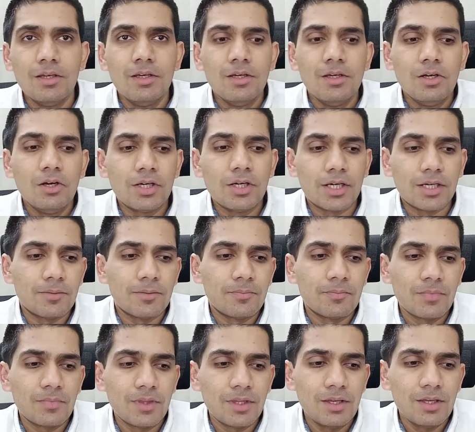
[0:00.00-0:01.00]
All right.
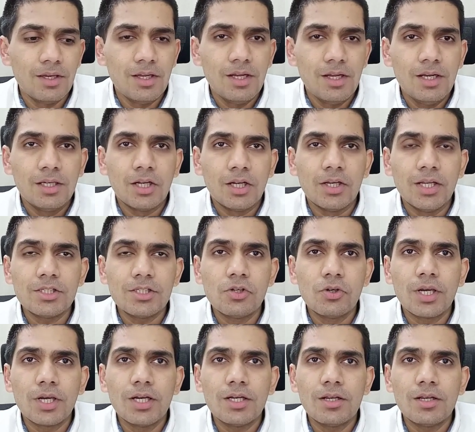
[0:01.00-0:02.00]
Now let's look
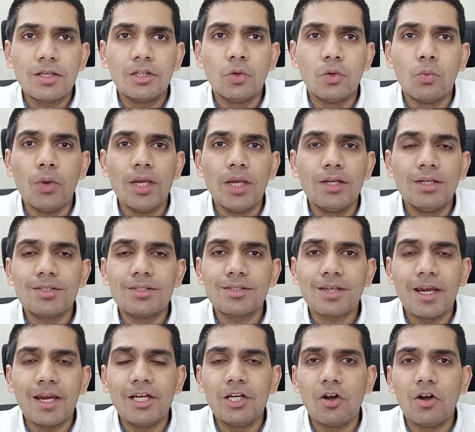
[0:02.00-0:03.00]
at the various
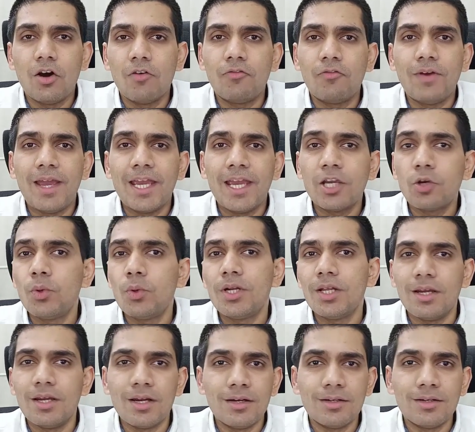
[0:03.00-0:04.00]
kind of equity
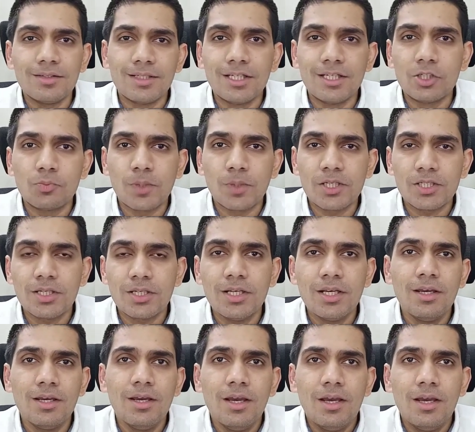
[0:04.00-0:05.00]
indices, especially
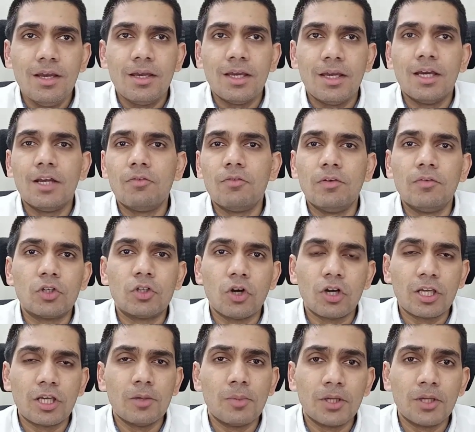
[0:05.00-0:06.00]
here we were
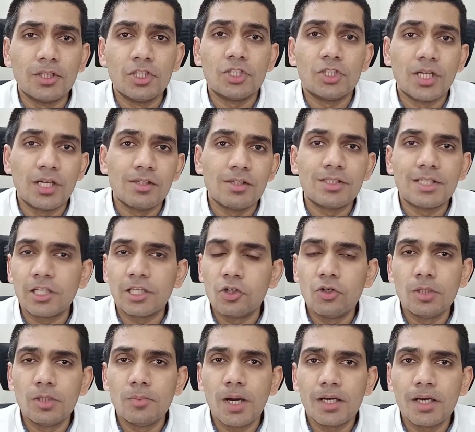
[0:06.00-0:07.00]
talking about the general security
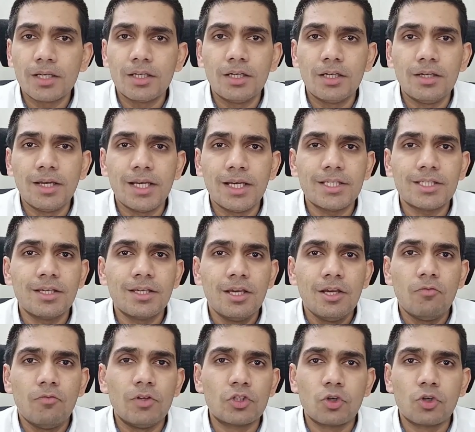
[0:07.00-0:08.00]
market index,
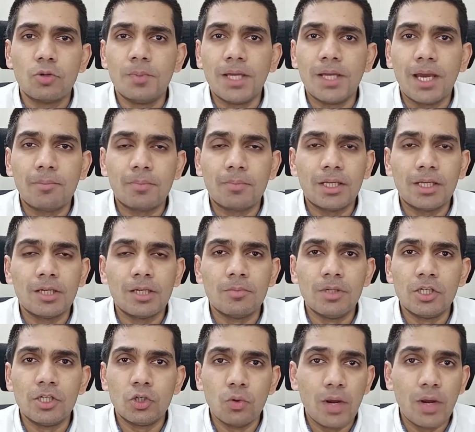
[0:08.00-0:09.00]
which could be applicable
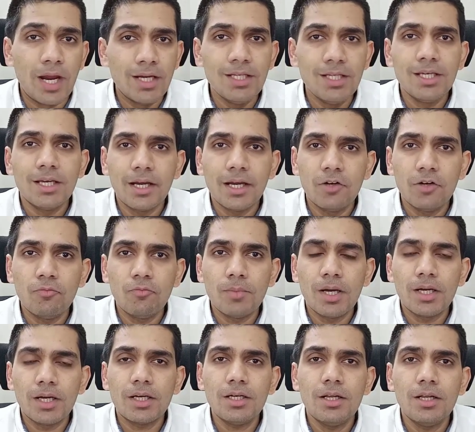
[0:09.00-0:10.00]
to any kind of
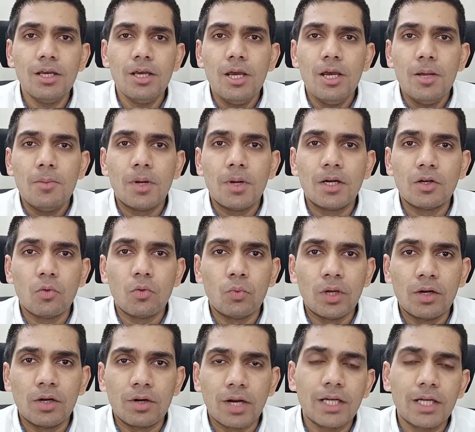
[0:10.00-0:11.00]
market, but we are
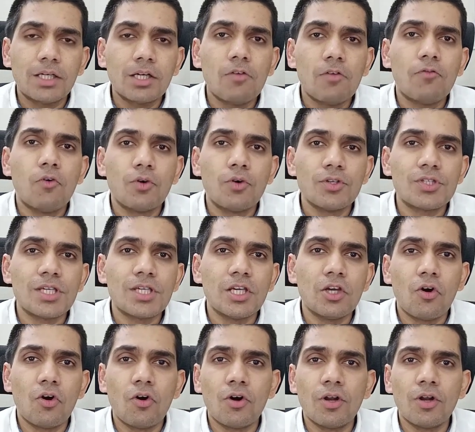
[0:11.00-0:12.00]
right now focusing
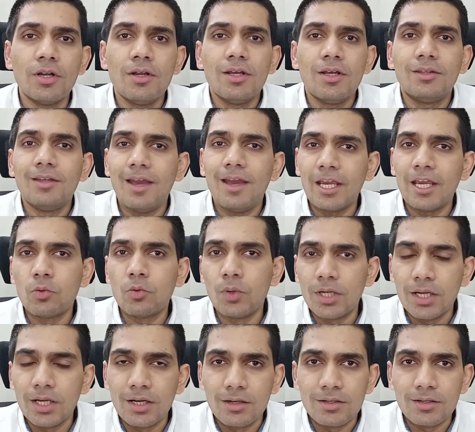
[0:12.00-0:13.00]
on the
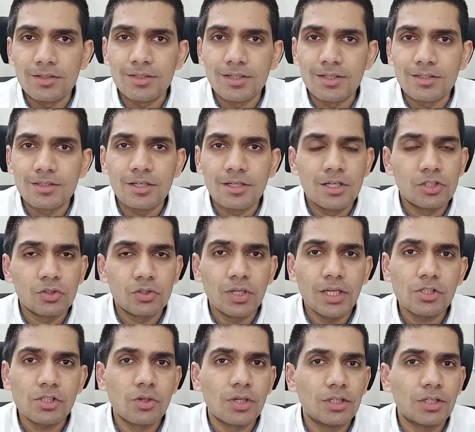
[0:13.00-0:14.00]
equity indices. So let's
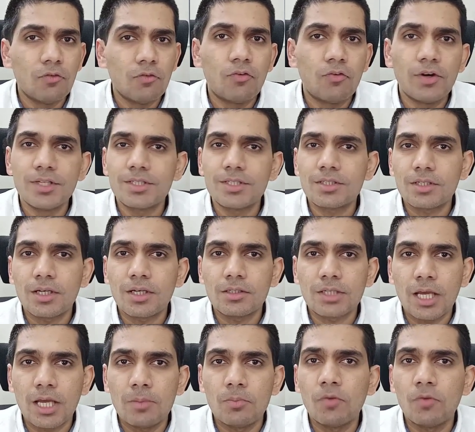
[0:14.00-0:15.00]
look at the first
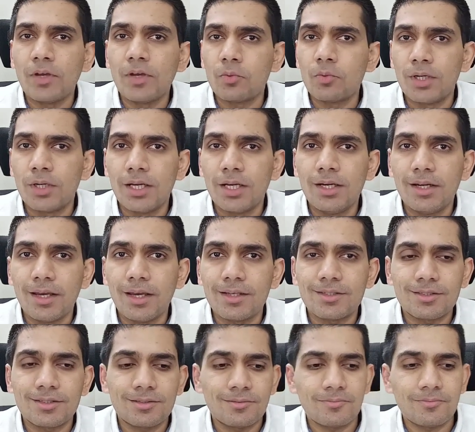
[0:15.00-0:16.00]
type of equity
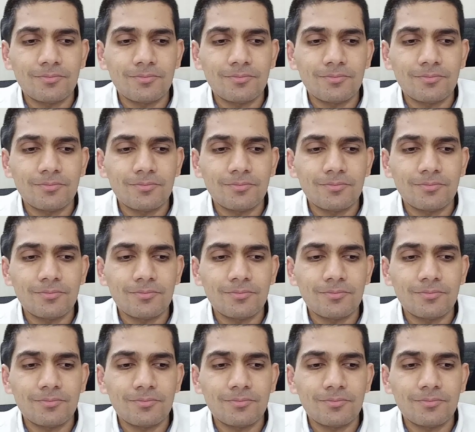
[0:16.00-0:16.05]
index.